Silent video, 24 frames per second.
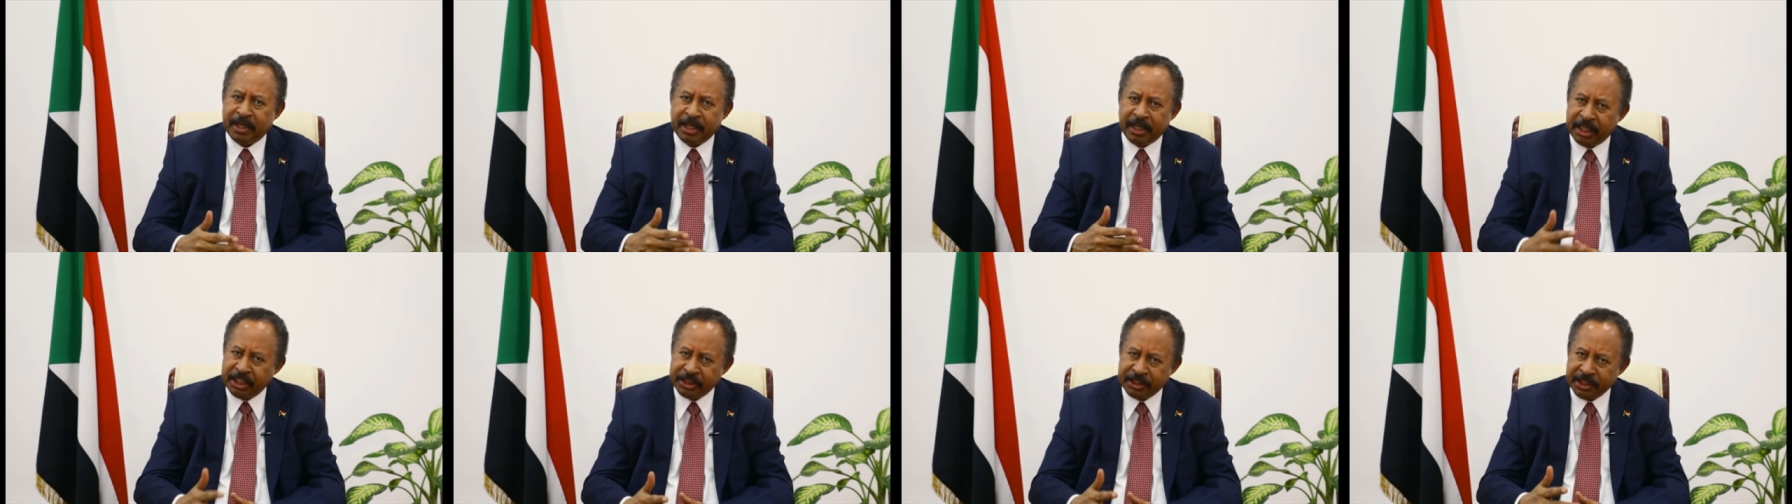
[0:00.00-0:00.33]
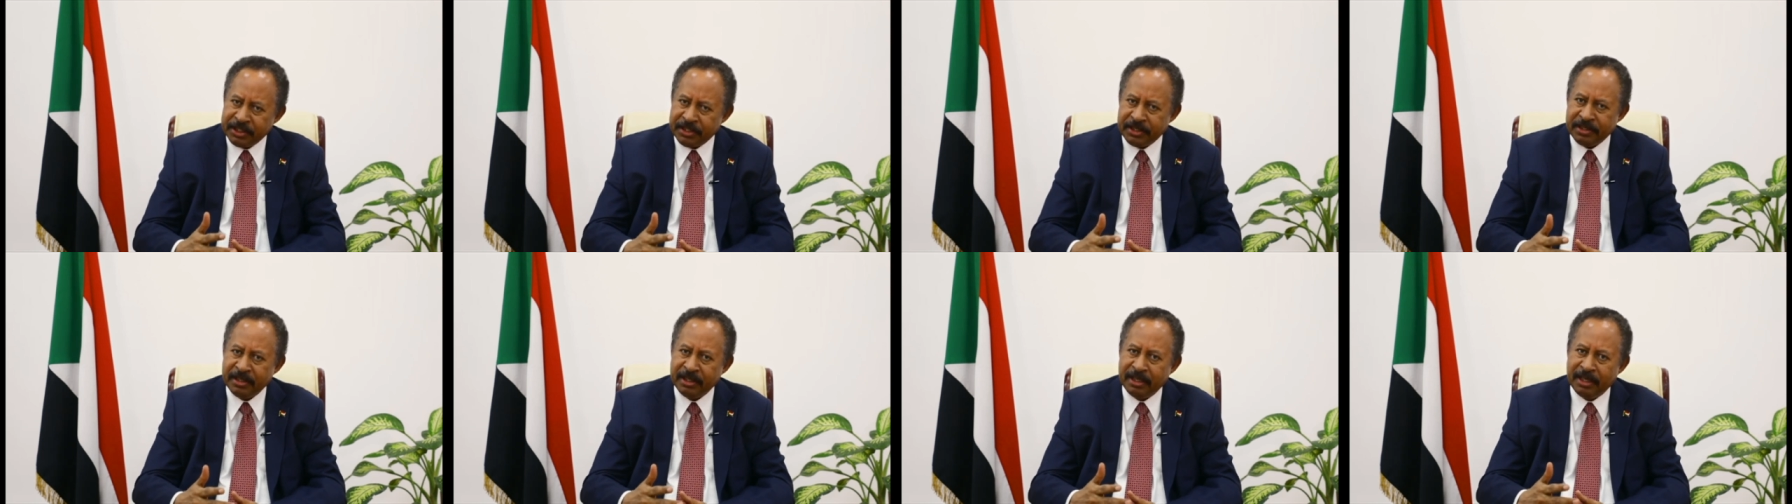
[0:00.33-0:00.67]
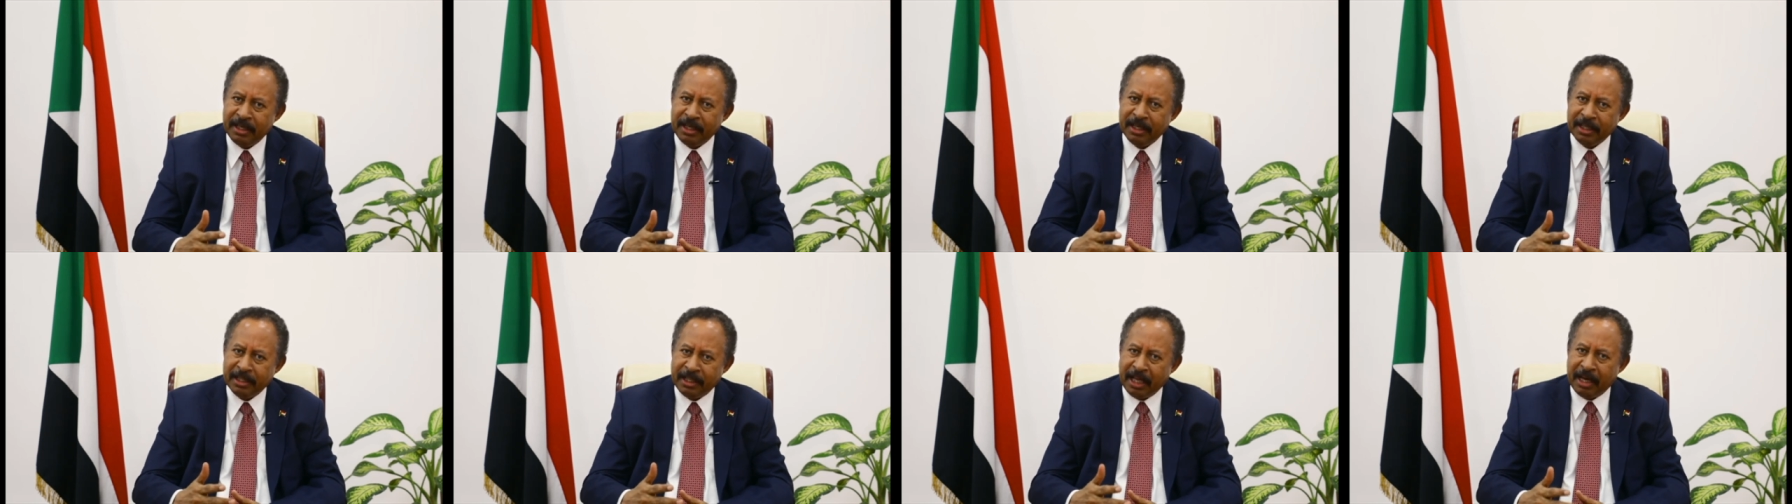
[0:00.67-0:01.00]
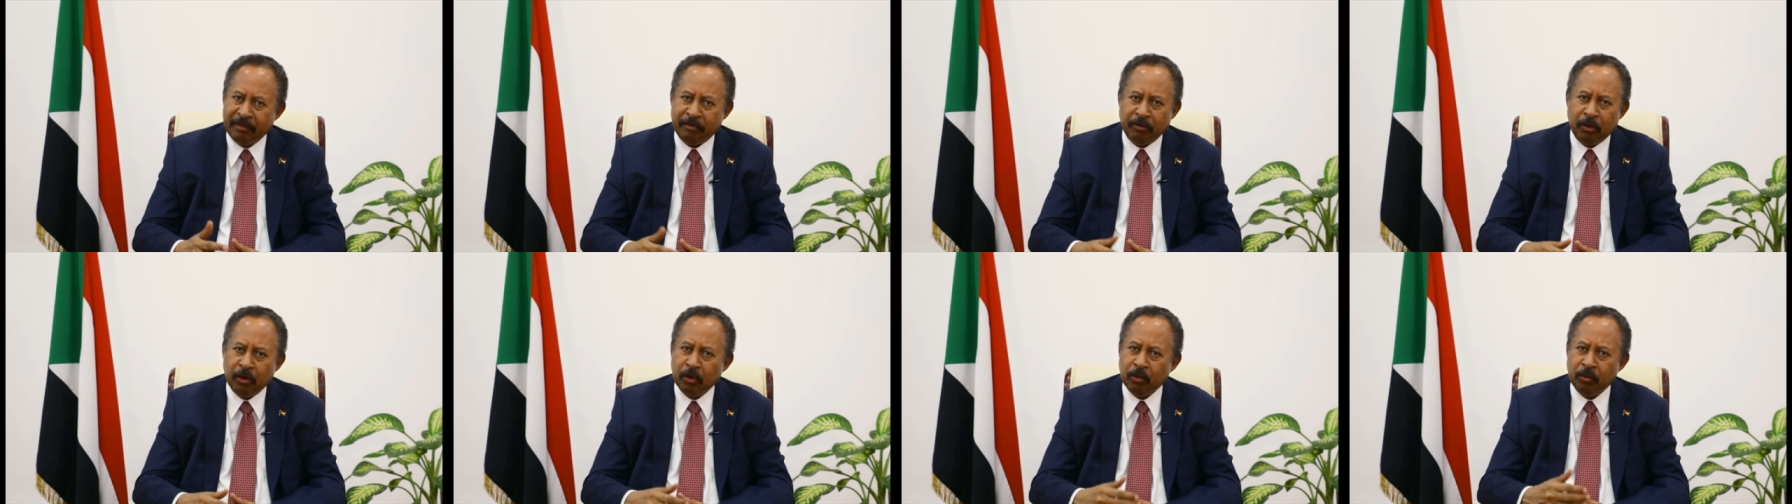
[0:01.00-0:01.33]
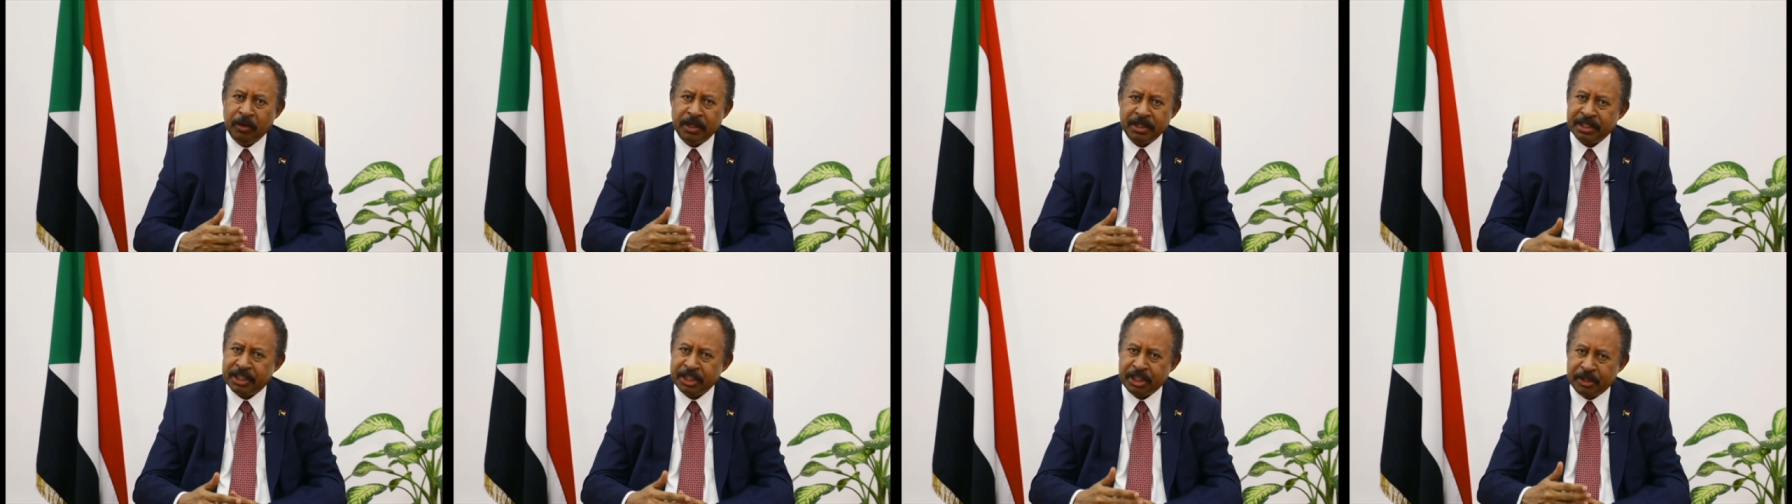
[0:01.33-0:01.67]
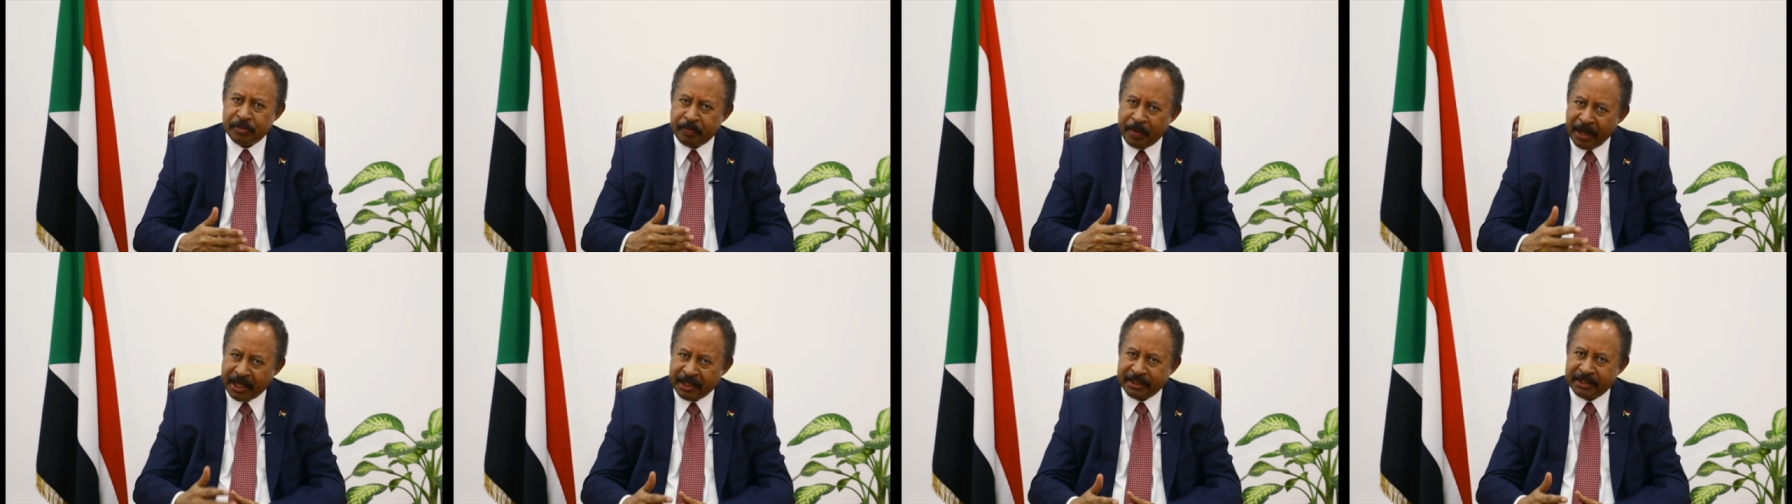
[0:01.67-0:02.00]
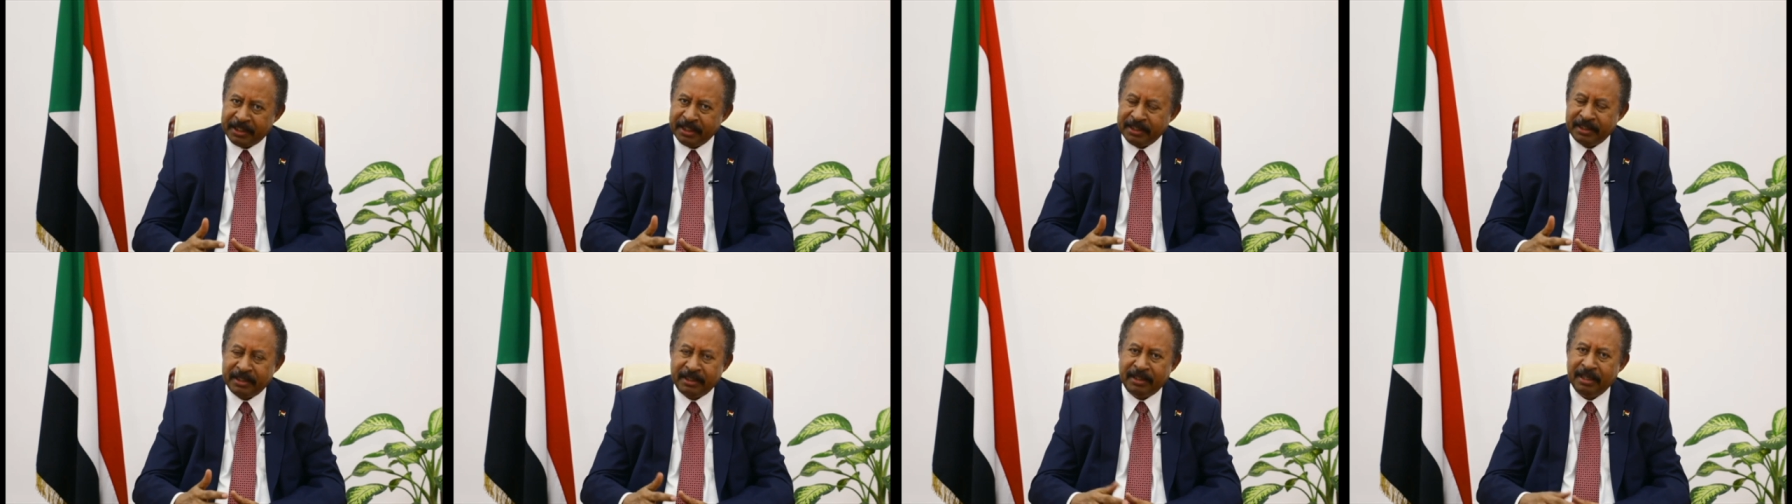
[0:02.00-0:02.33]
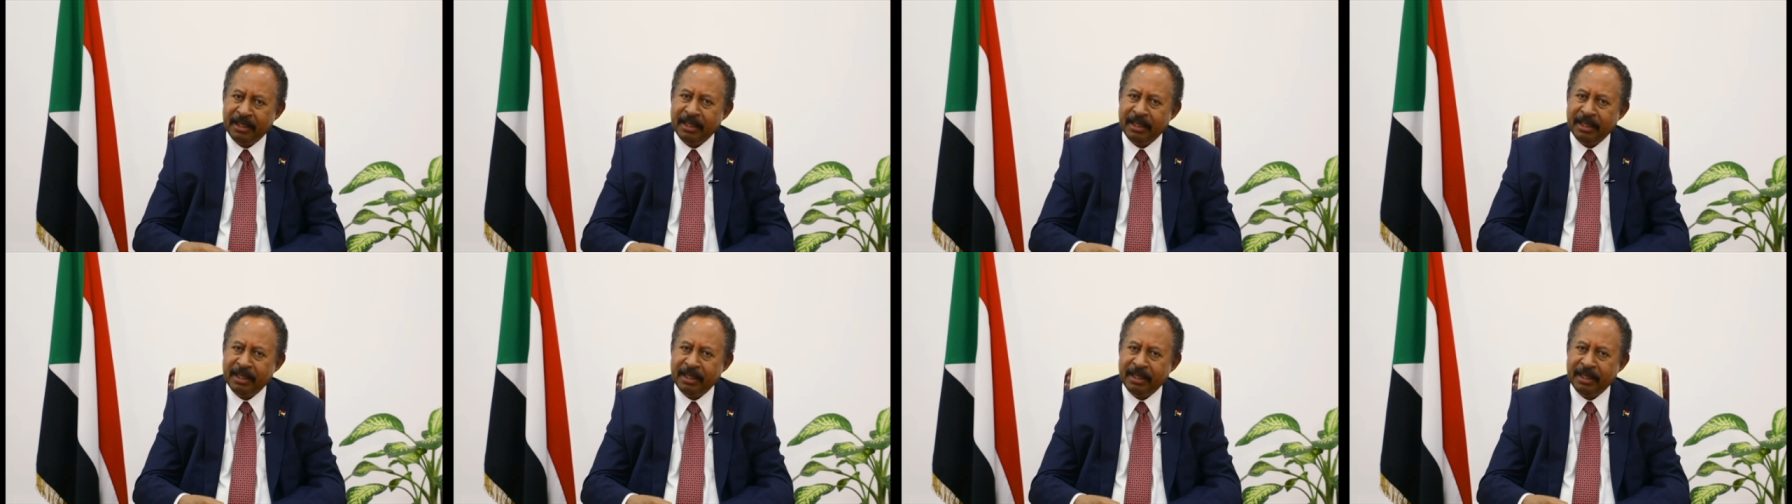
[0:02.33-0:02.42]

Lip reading: religious. They have always respected